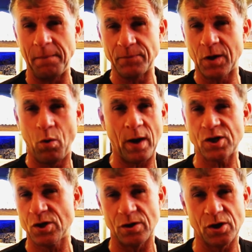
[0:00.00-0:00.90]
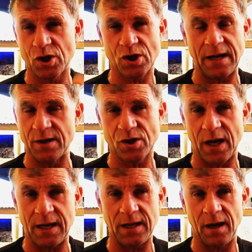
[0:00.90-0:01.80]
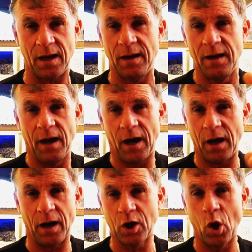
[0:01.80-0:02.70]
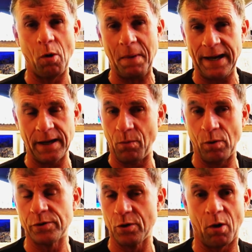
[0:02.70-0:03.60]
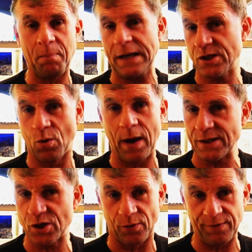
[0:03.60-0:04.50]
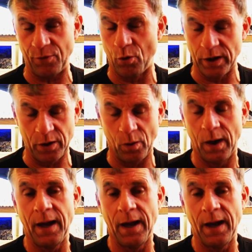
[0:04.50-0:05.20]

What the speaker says: questions, just send us a comment and we'll do our best to answer it for you.